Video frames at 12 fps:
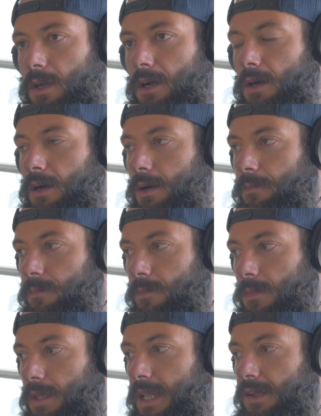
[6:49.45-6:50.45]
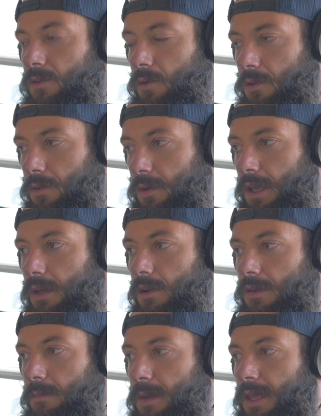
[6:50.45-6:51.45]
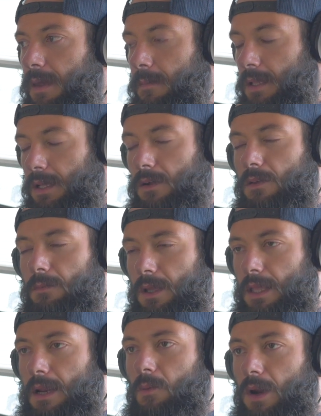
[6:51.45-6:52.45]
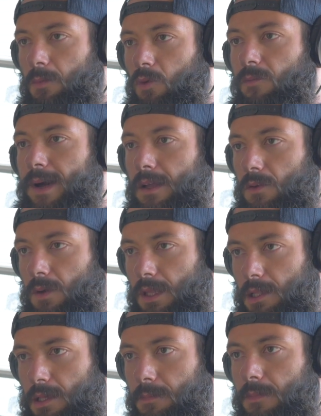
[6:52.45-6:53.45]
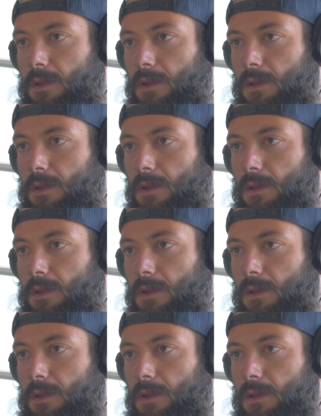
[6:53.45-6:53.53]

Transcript: The last 2 or 3 years, it became clear to me that I want to move back to Italy.